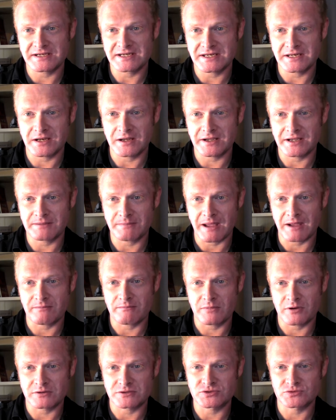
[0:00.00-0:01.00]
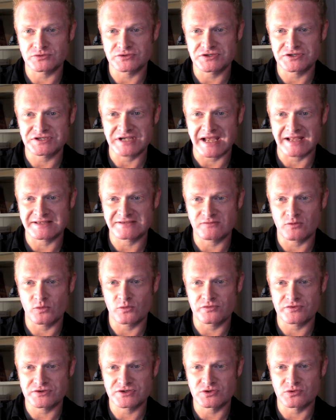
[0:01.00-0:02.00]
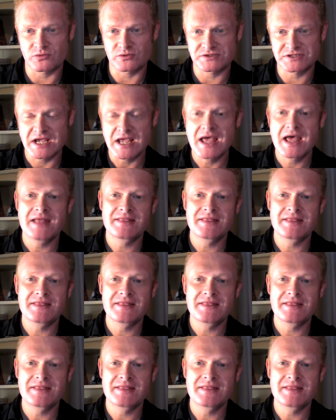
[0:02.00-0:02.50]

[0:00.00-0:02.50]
I didn't like about Mark Dawson's Ads for Authors course.